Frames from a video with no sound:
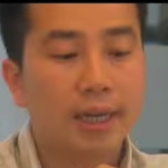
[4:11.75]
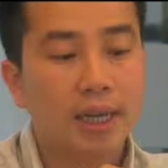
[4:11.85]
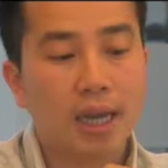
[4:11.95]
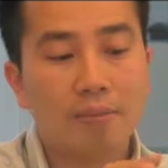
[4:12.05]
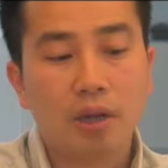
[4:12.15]

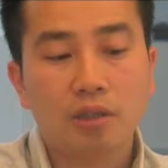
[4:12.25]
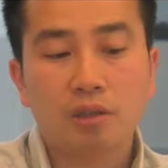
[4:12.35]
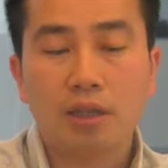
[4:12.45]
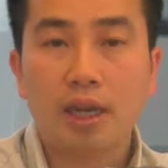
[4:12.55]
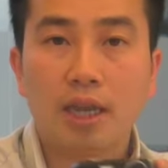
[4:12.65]
again, make
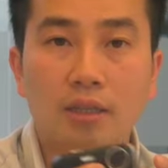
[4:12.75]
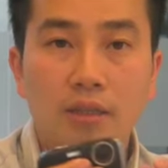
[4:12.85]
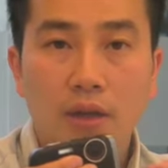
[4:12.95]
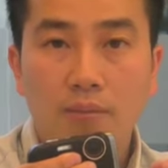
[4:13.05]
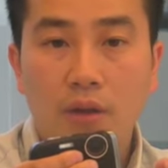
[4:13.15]
sure your hand's
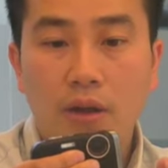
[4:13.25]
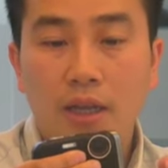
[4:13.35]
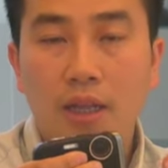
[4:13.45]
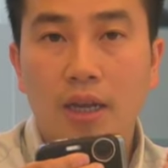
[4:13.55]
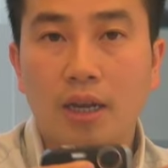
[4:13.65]
not
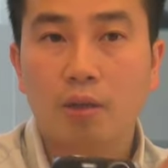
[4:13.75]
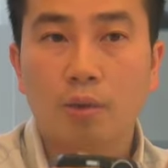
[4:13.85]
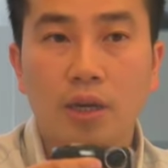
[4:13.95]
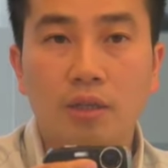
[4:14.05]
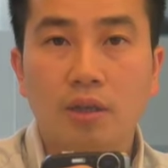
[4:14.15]
blocking that,
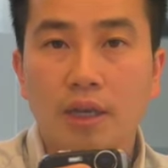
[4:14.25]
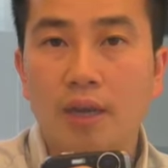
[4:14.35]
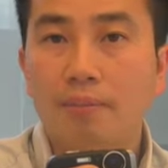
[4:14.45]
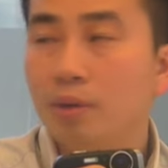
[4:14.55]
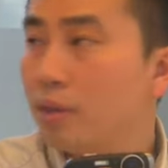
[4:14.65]
otherwise you can
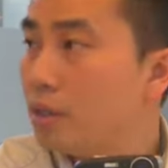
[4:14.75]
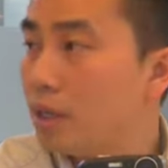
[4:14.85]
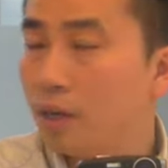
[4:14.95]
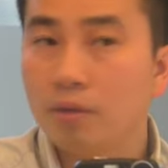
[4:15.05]
get muted sound.